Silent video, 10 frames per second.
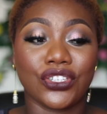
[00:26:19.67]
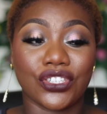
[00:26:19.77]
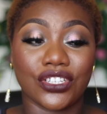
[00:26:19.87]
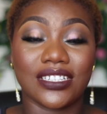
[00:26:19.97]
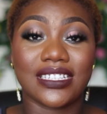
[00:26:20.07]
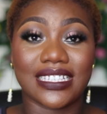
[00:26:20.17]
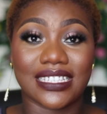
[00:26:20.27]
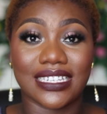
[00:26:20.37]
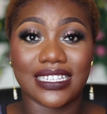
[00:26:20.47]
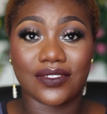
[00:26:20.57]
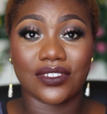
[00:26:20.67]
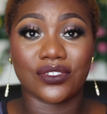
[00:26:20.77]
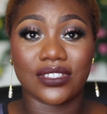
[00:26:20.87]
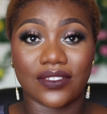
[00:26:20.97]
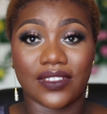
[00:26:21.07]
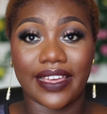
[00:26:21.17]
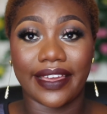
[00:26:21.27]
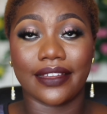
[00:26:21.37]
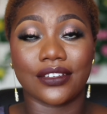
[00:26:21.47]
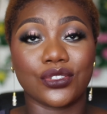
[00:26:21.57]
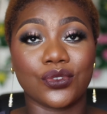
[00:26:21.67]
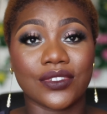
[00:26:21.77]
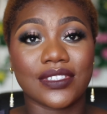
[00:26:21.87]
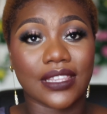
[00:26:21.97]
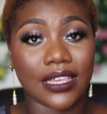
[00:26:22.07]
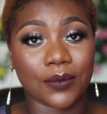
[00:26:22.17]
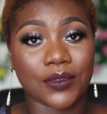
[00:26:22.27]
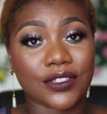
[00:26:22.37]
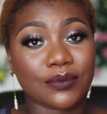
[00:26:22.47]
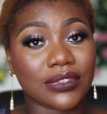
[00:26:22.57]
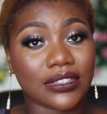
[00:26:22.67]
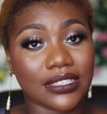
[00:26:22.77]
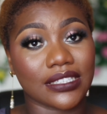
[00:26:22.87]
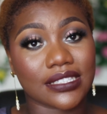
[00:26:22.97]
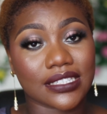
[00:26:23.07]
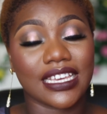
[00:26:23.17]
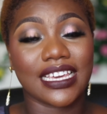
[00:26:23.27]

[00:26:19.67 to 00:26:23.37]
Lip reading: You need to see this video till the end, no skips, please.